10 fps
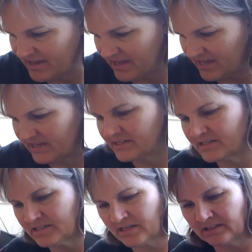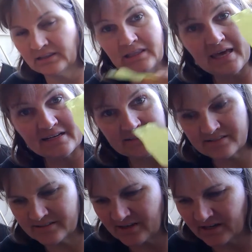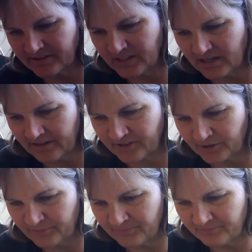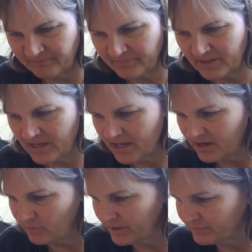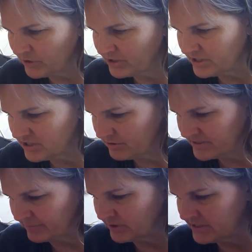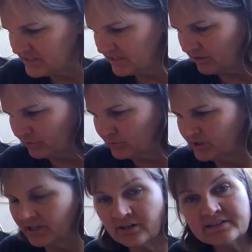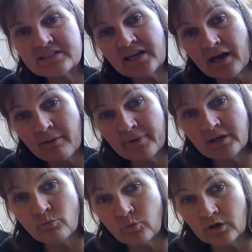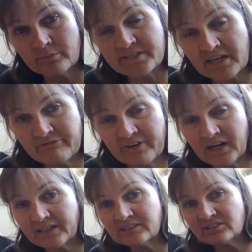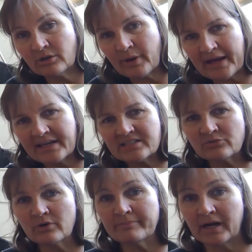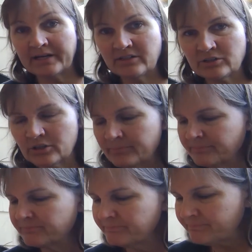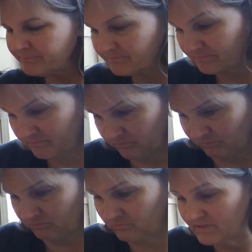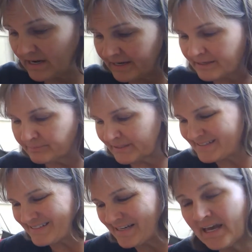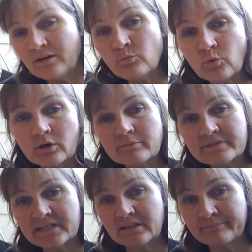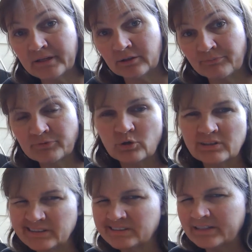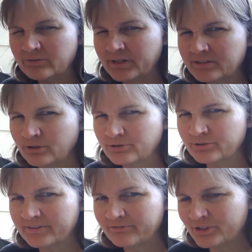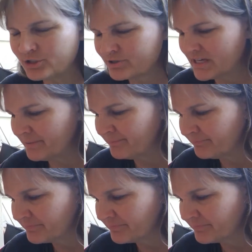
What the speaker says: and lettuce on the other. And what I'm going to do is I'm going to dig through here and see how many worms I find. So as a reminder, I had placed 10 worms in the middle, or at least that's what I told you on the videotape.